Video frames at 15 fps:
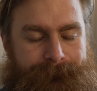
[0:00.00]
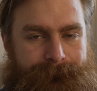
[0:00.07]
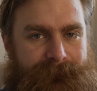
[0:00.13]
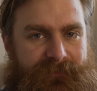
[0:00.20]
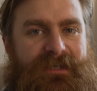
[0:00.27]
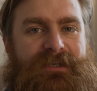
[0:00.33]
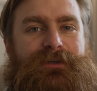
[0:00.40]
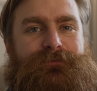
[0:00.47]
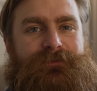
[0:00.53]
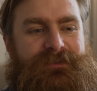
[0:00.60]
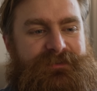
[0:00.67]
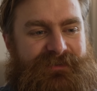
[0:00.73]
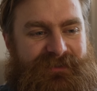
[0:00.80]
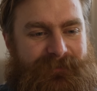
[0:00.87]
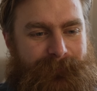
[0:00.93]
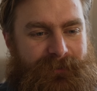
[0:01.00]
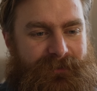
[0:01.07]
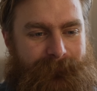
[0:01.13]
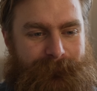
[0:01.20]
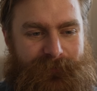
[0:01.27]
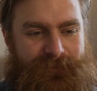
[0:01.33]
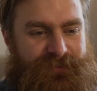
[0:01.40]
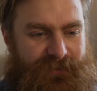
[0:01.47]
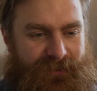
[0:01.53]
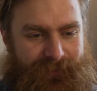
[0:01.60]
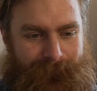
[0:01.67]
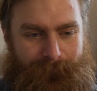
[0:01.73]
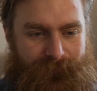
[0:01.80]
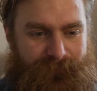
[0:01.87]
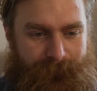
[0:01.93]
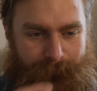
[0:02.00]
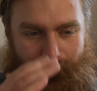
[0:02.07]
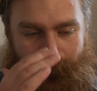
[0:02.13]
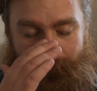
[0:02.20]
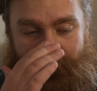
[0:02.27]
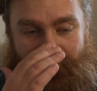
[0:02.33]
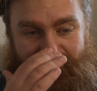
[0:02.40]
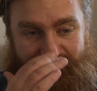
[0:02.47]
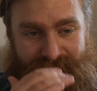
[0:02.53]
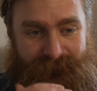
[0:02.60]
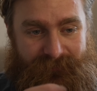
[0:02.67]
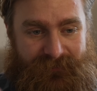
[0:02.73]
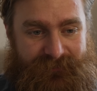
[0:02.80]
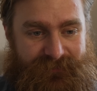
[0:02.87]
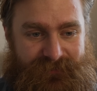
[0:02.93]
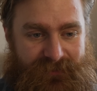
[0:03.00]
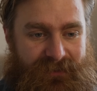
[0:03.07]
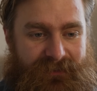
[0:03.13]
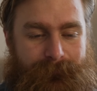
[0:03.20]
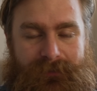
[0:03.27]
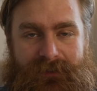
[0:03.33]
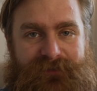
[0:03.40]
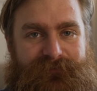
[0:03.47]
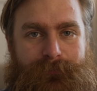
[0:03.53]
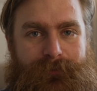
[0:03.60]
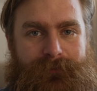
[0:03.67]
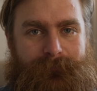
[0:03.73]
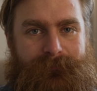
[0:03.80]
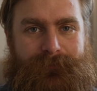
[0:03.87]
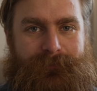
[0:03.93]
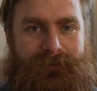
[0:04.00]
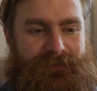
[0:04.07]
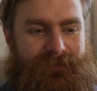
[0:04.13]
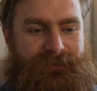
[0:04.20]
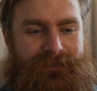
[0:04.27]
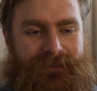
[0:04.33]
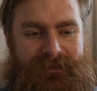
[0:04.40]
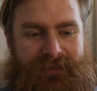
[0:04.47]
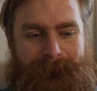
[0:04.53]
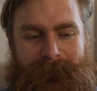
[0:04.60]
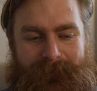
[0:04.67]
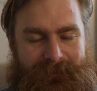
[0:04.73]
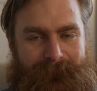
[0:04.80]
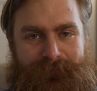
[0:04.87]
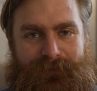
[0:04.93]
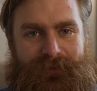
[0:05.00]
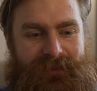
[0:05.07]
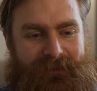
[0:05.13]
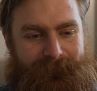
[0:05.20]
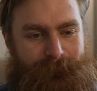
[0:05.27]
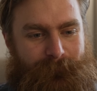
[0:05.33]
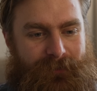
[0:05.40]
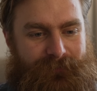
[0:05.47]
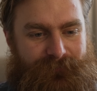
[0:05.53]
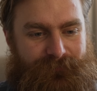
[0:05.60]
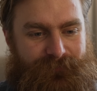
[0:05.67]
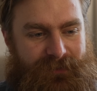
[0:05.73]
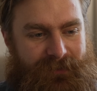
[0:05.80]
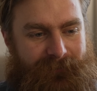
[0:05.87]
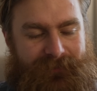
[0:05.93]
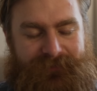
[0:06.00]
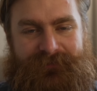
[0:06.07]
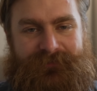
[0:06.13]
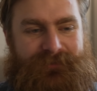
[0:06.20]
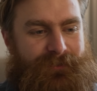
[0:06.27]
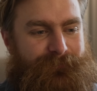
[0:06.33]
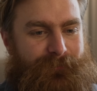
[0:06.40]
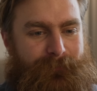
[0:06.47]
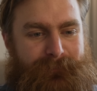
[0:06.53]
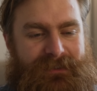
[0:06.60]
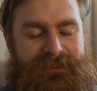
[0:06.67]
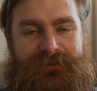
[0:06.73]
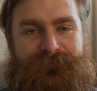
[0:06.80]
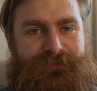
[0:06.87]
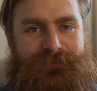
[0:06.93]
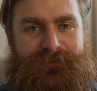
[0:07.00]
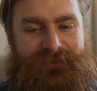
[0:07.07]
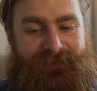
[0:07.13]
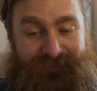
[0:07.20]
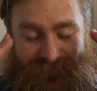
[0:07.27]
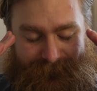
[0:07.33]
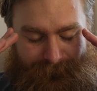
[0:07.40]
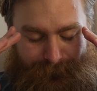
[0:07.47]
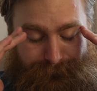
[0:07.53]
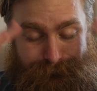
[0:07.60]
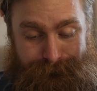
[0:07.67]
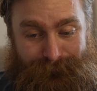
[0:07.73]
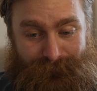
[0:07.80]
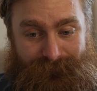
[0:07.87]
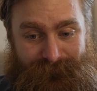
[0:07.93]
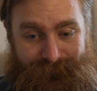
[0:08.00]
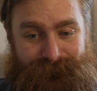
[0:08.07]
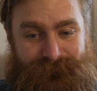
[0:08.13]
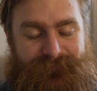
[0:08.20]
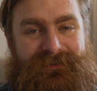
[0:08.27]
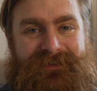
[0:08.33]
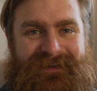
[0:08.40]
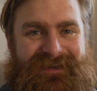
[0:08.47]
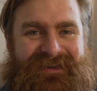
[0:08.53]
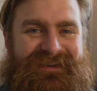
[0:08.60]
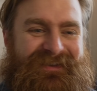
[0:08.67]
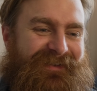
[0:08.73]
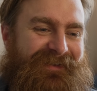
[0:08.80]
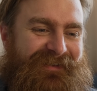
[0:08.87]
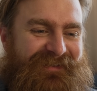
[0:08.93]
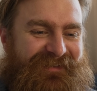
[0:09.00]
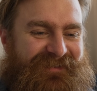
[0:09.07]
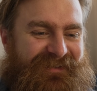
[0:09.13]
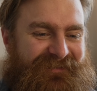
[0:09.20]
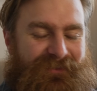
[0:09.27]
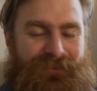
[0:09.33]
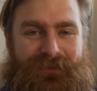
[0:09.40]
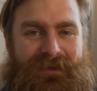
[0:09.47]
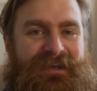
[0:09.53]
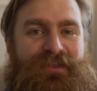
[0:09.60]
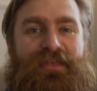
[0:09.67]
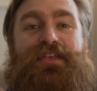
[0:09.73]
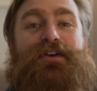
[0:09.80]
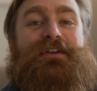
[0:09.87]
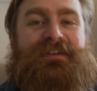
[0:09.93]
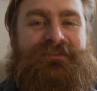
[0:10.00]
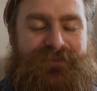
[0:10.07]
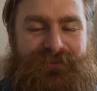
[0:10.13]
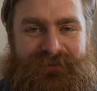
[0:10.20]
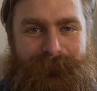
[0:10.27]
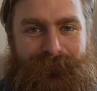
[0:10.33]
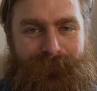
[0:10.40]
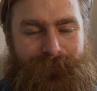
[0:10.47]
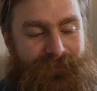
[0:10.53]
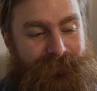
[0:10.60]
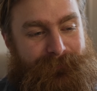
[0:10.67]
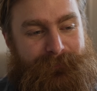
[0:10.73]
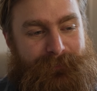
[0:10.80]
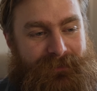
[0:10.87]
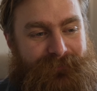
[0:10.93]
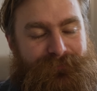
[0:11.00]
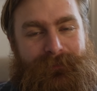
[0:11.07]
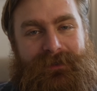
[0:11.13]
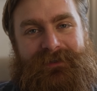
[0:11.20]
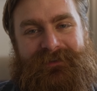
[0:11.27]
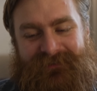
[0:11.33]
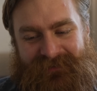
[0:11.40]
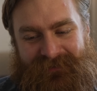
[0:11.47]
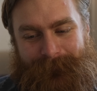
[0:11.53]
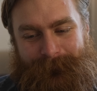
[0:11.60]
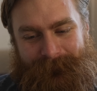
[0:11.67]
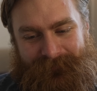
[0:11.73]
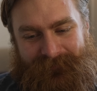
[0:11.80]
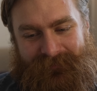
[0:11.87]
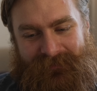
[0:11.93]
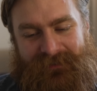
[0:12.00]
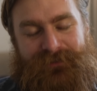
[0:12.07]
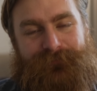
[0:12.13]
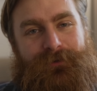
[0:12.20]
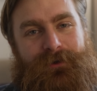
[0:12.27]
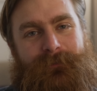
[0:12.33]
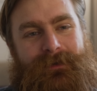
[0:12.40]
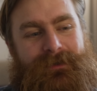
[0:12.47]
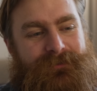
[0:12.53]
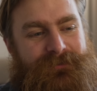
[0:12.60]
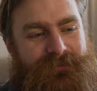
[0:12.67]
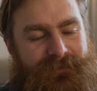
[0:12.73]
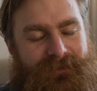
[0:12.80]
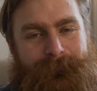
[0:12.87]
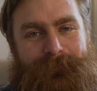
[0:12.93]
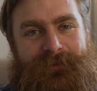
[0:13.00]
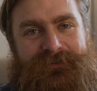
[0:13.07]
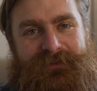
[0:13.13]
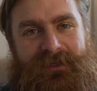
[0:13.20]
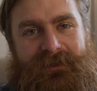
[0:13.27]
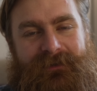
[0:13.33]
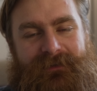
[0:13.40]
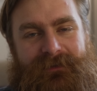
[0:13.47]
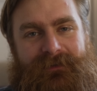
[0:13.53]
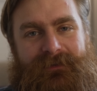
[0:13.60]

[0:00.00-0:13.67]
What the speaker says: thank you for listening to me. I appreciate all the support. It's unbelievable. I'm looking at my computer here. My video has over 1 million views. They're getting 30 views before this was big for me. So thank you very much. I appreciate it.